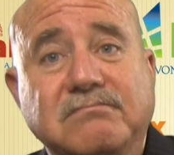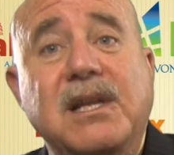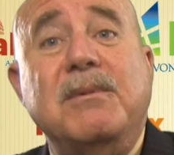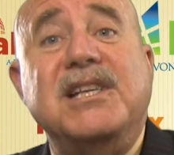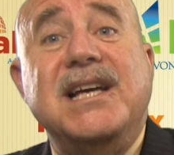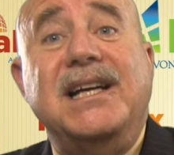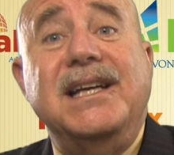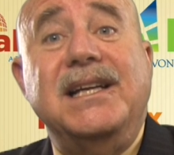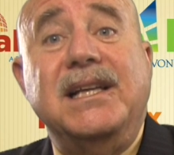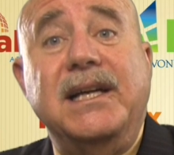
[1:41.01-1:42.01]
Let me tell
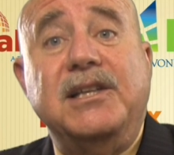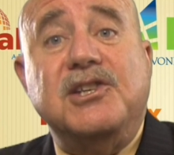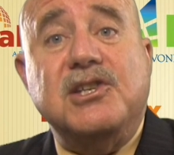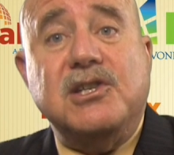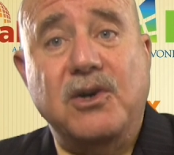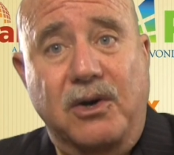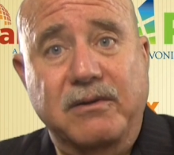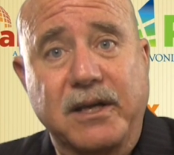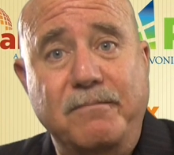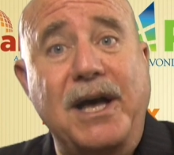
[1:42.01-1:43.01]
you a little
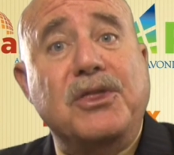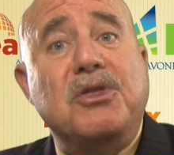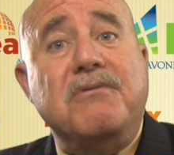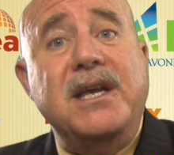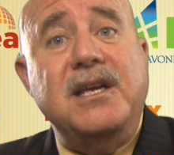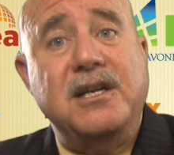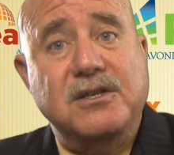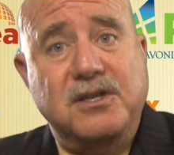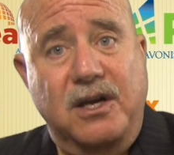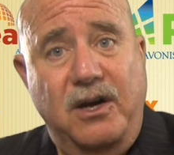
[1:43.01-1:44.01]
story. About 3
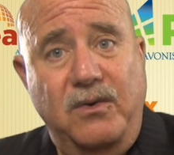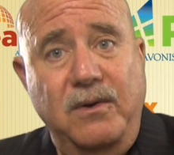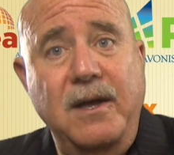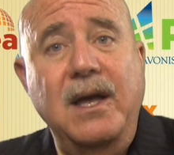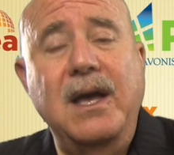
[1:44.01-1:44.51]
years ago,